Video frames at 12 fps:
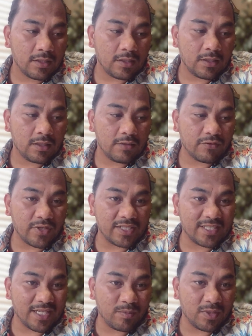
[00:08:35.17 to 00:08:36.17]
For
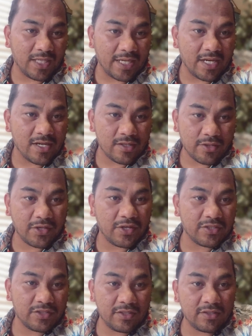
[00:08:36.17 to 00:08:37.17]
example, like
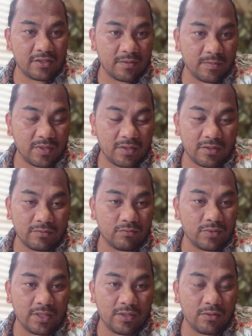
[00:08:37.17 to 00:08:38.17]
healthcare system,
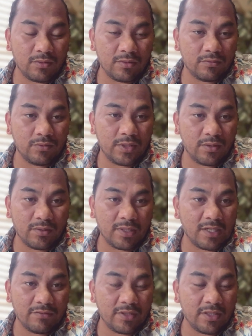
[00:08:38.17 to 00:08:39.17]
we don't
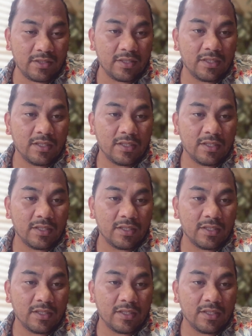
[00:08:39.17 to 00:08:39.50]
have any